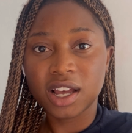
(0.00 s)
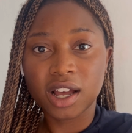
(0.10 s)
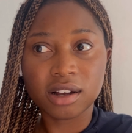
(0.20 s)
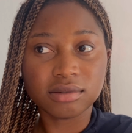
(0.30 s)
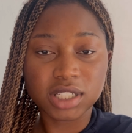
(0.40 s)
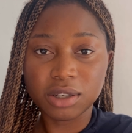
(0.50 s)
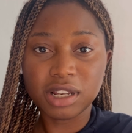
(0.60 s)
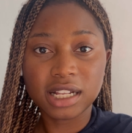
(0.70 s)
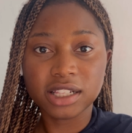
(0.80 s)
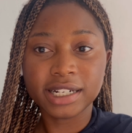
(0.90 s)
a
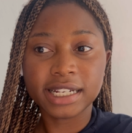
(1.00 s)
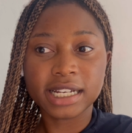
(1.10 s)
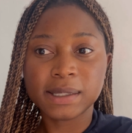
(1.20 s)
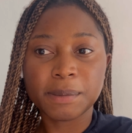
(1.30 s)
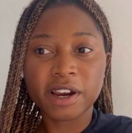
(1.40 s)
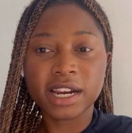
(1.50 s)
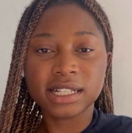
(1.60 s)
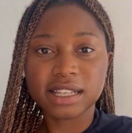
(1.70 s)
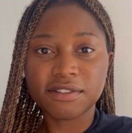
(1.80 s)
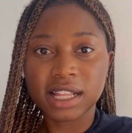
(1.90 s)
unique learning
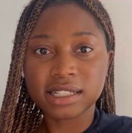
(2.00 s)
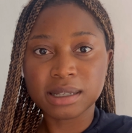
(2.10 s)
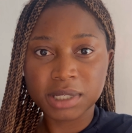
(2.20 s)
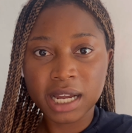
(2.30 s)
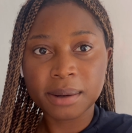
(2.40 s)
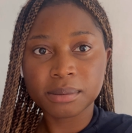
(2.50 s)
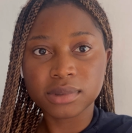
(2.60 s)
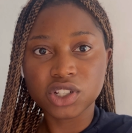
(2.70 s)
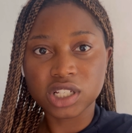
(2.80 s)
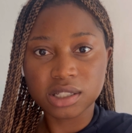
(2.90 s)
experience. I feel like
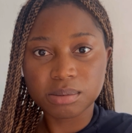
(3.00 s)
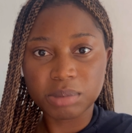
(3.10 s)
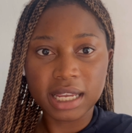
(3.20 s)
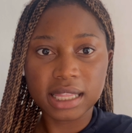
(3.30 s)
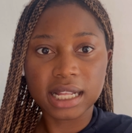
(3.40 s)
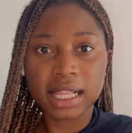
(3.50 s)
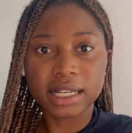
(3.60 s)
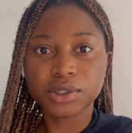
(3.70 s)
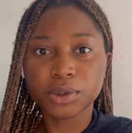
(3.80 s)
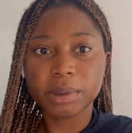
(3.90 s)
sometimes just being in the
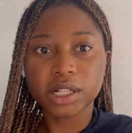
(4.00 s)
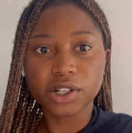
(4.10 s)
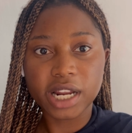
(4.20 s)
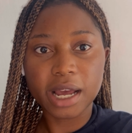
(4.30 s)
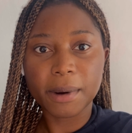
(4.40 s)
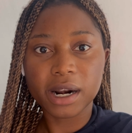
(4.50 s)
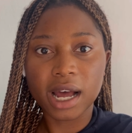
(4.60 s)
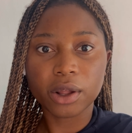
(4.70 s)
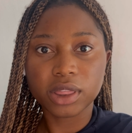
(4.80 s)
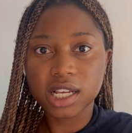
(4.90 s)
classroom and learning about
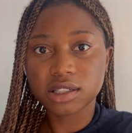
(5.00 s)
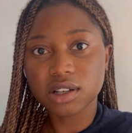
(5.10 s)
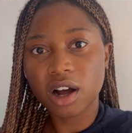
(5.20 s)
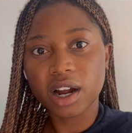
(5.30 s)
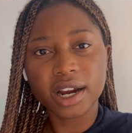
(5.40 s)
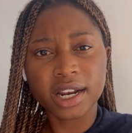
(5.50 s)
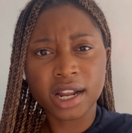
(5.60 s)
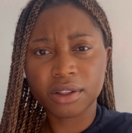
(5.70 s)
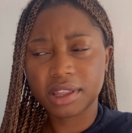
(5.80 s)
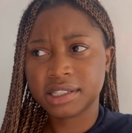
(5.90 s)
how things are and
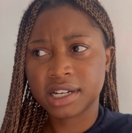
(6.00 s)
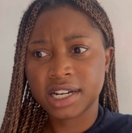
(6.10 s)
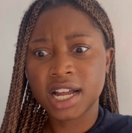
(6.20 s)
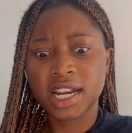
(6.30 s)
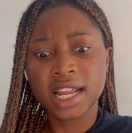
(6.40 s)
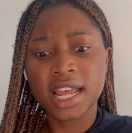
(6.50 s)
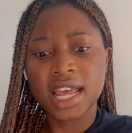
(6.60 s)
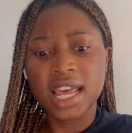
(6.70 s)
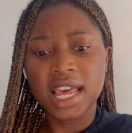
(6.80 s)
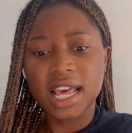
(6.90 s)
how things are done,
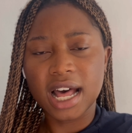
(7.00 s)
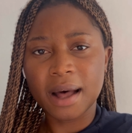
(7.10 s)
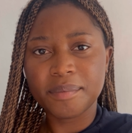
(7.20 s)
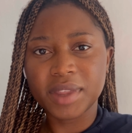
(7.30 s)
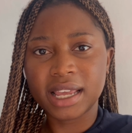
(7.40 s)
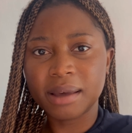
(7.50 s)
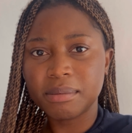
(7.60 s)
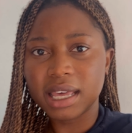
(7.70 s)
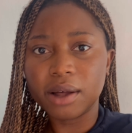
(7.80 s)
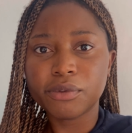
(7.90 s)
um, it can
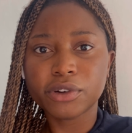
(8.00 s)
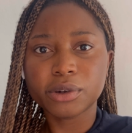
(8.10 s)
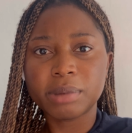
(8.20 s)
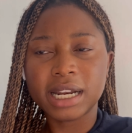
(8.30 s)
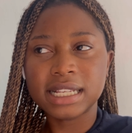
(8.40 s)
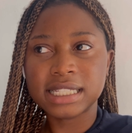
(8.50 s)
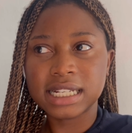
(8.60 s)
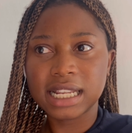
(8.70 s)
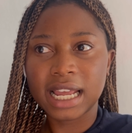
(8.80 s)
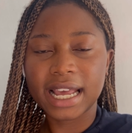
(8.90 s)
be helpful, but
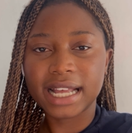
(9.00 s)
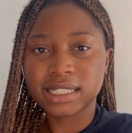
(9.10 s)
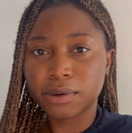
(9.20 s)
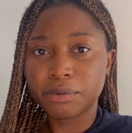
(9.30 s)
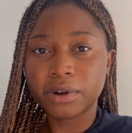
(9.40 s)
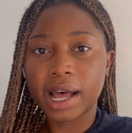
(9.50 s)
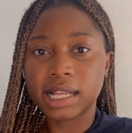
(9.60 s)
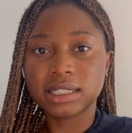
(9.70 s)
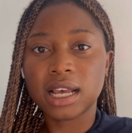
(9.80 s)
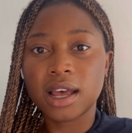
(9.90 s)
isn't like as helpful
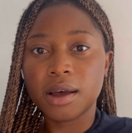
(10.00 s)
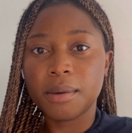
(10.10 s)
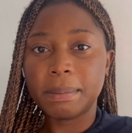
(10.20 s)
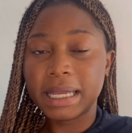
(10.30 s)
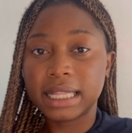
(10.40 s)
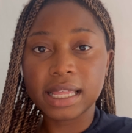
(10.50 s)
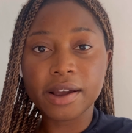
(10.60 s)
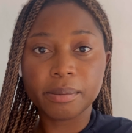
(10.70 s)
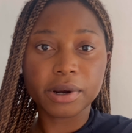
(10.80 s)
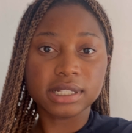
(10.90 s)
as being
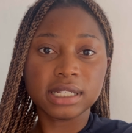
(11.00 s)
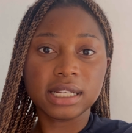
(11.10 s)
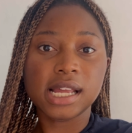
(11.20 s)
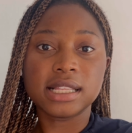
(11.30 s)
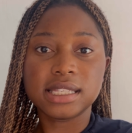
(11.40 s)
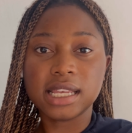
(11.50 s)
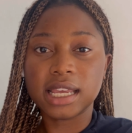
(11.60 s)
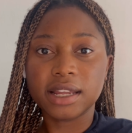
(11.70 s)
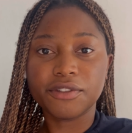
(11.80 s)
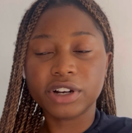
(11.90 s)
there in person and seeing
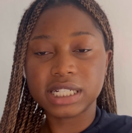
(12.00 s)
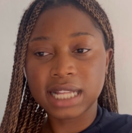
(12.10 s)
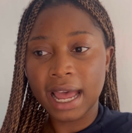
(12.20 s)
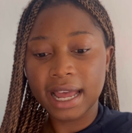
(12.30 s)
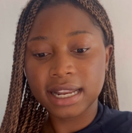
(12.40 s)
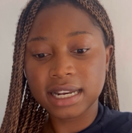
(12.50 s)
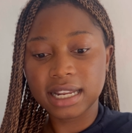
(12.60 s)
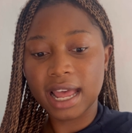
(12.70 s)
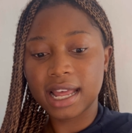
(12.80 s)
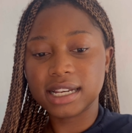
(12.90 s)
it
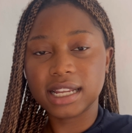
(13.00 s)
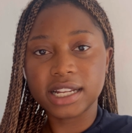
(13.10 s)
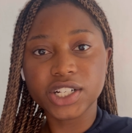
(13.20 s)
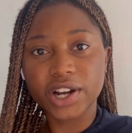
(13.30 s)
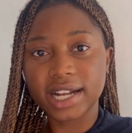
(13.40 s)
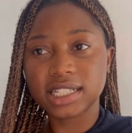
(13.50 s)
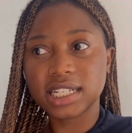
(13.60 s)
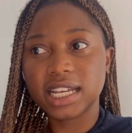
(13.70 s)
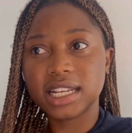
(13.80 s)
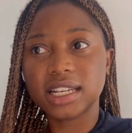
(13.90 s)
firsthand and
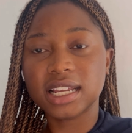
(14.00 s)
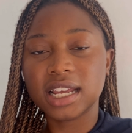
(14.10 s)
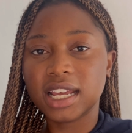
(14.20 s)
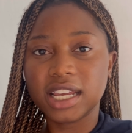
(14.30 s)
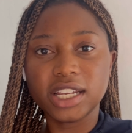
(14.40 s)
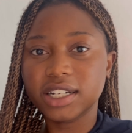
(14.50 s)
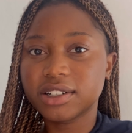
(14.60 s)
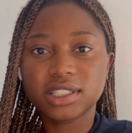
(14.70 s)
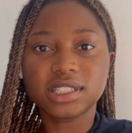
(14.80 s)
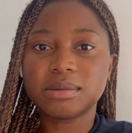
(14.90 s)
interacting and you
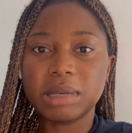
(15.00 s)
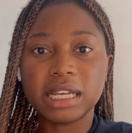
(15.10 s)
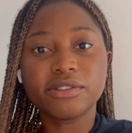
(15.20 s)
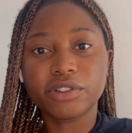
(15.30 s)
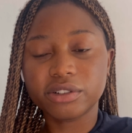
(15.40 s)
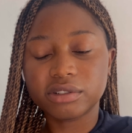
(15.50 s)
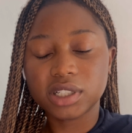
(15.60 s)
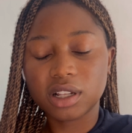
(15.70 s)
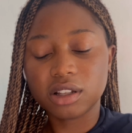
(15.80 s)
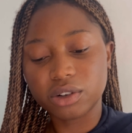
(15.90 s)
know just being involved
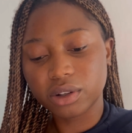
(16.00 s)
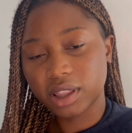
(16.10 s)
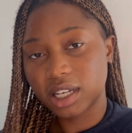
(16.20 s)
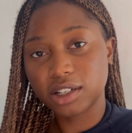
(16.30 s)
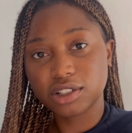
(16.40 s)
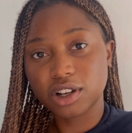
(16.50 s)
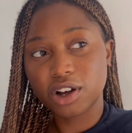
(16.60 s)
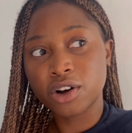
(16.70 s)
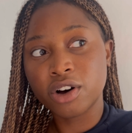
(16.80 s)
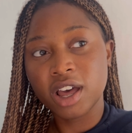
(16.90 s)
in the whole thing.
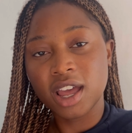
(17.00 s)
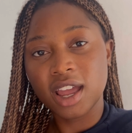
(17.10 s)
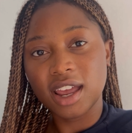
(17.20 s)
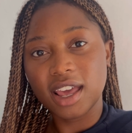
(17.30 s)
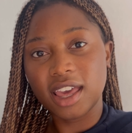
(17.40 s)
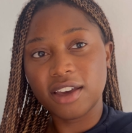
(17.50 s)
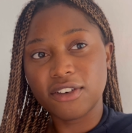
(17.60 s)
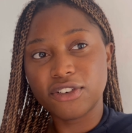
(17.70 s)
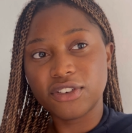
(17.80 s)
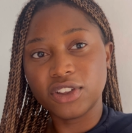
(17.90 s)
So
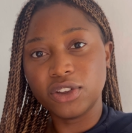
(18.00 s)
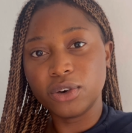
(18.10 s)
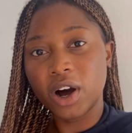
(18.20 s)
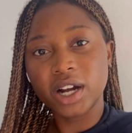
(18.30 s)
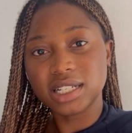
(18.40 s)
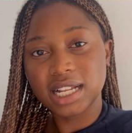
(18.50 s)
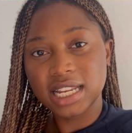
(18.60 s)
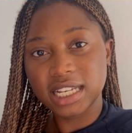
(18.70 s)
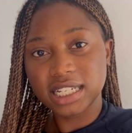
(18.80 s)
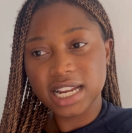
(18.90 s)
if you are
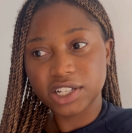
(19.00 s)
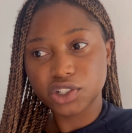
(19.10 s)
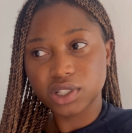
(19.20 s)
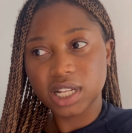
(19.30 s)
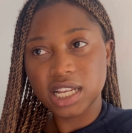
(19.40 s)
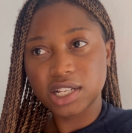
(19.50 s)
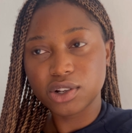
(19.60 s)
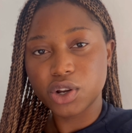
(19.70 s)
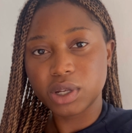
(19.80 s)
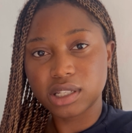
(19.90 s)
studying international studies
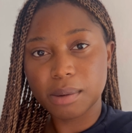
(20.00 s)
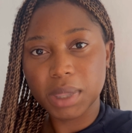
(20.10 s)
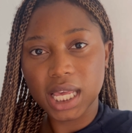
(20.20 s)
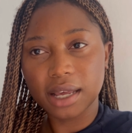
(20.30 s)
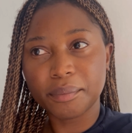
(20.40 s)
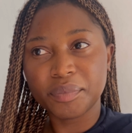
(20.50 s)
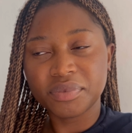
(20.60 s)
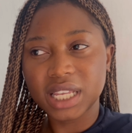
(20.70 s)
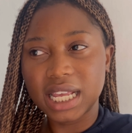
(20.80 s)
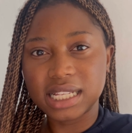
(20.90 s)
or doing something
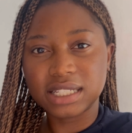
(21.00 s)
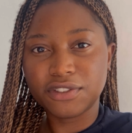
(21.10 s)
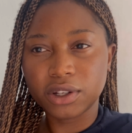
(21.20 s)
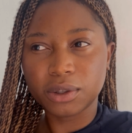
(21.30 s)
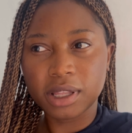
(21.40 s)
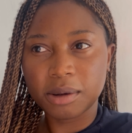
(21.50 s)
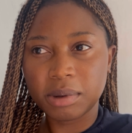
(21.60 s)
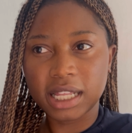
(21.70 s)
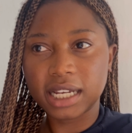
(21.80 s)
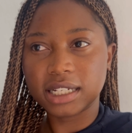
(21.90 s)
in this field, whether it
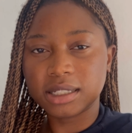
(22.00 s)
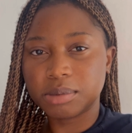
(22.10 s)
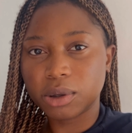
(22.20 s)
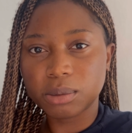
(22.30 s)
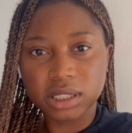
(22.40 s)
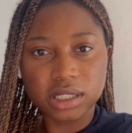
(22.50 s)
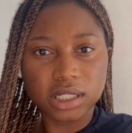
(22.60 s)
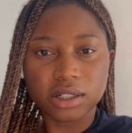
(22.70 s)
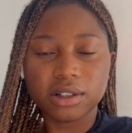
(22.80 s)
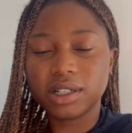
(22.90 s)
be like
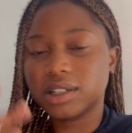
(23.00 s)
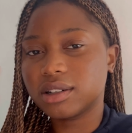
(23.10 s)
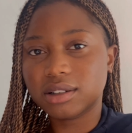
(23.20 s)
diplomacy or